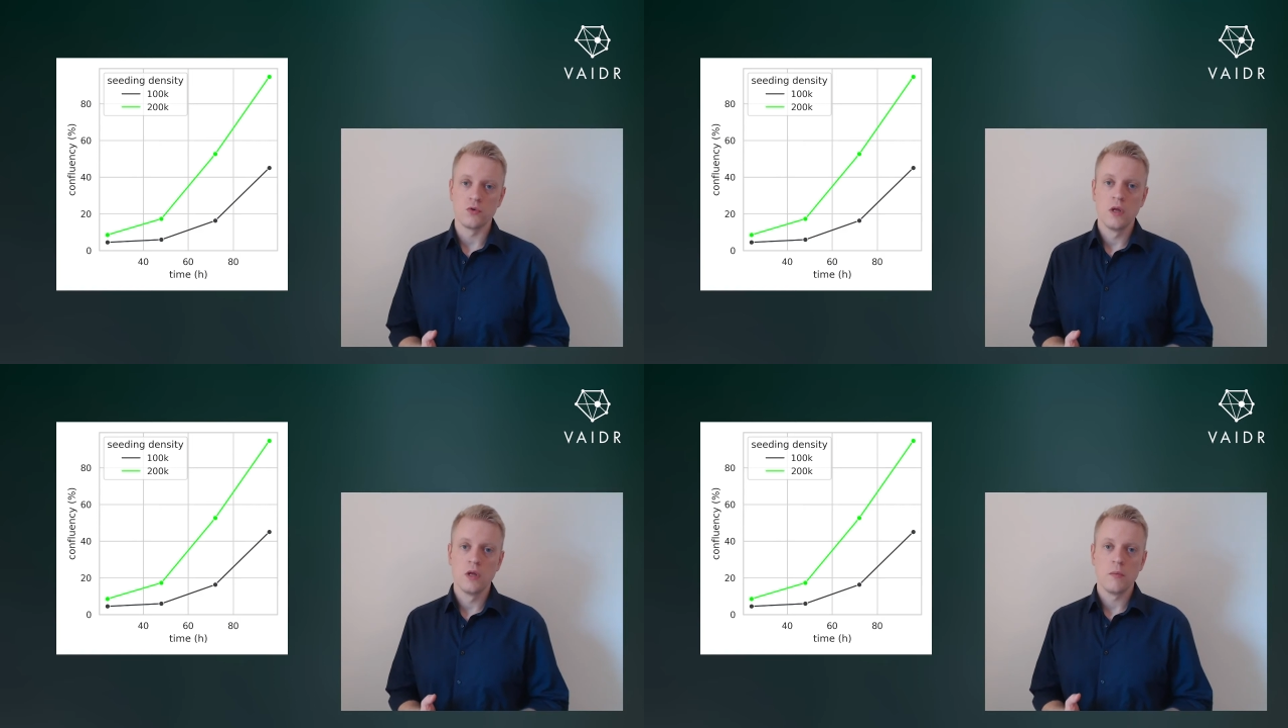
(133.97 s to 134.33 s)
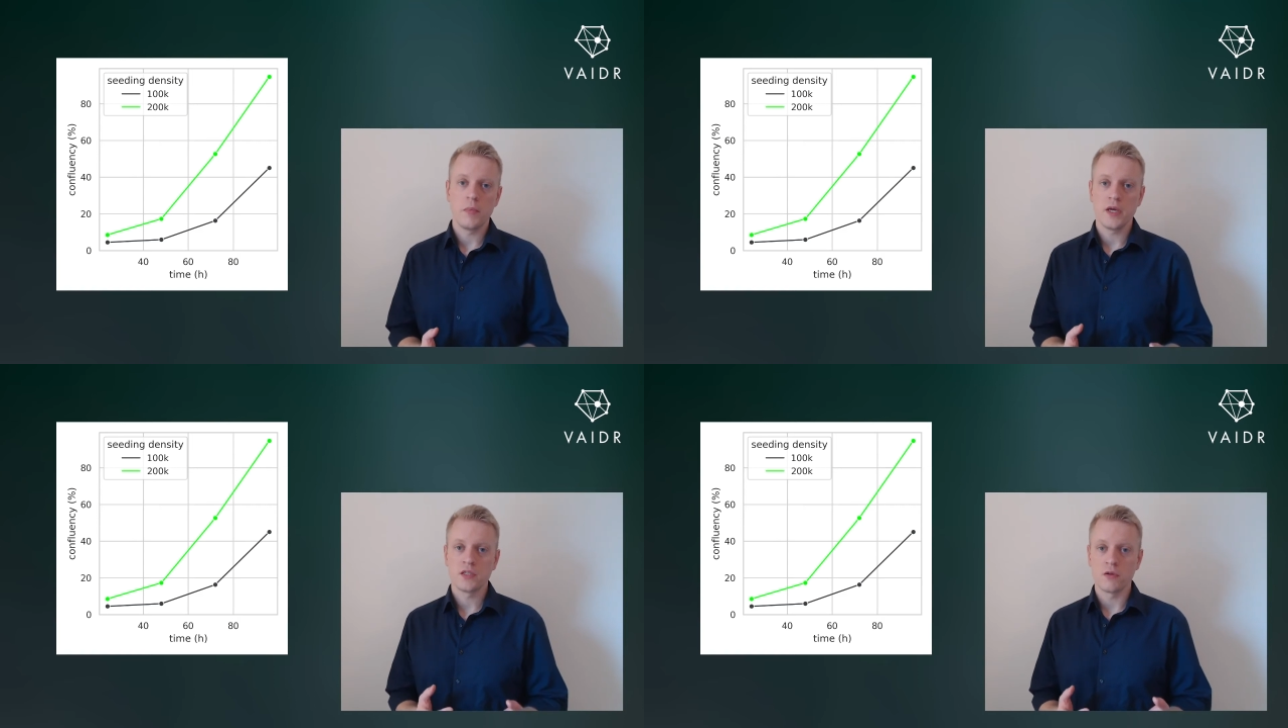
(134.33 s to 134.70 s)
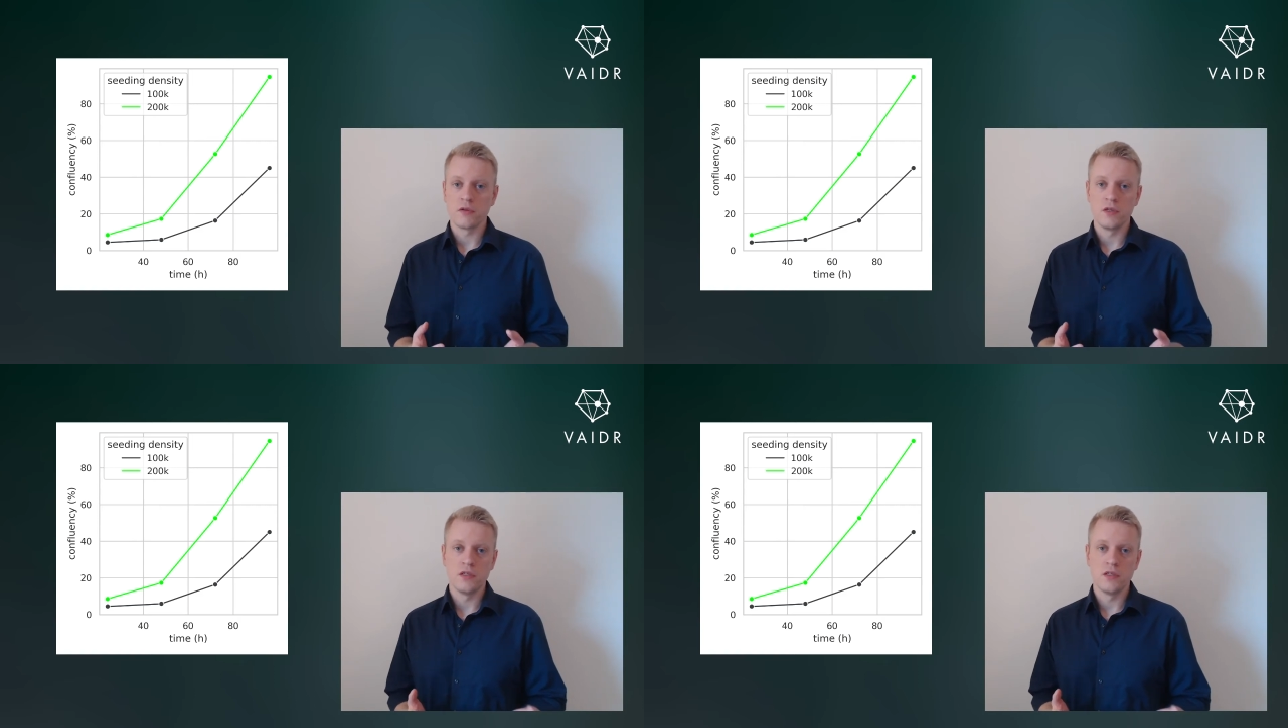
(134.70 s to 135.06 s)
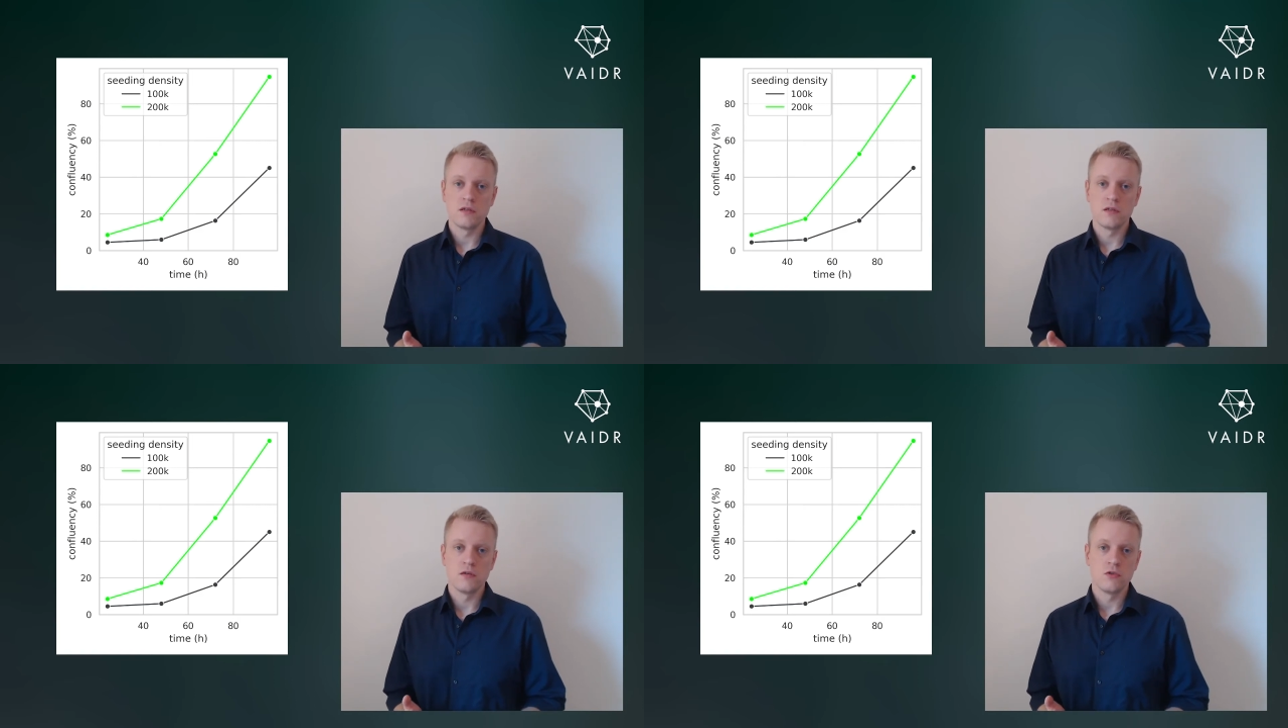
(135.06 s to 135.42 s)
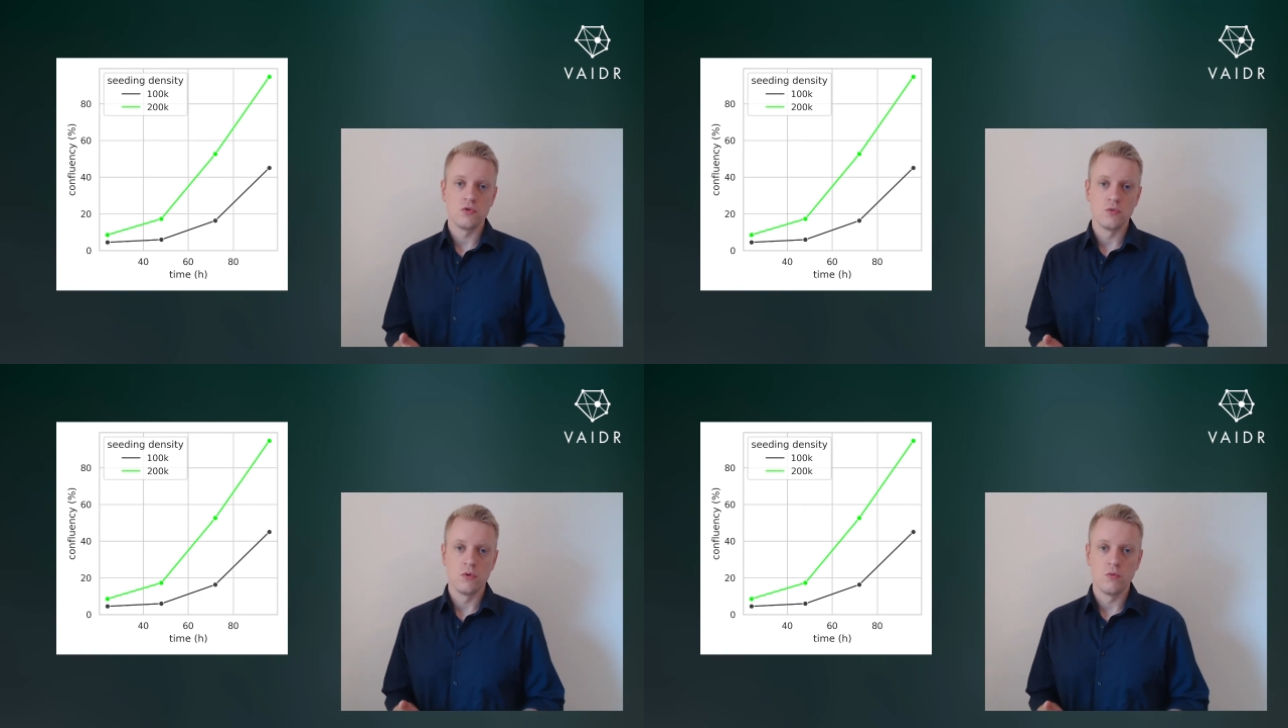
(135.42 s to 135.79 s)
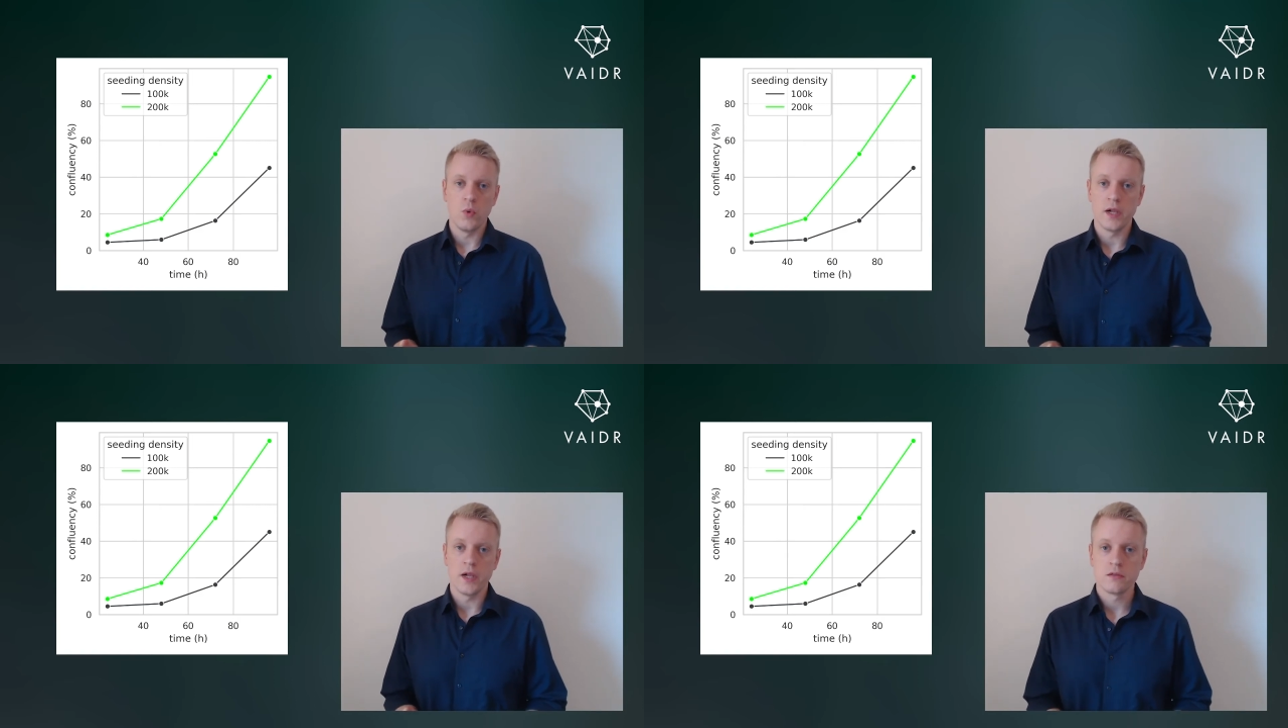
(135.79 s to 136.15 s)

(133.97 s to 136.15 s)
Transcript: based on these two wells.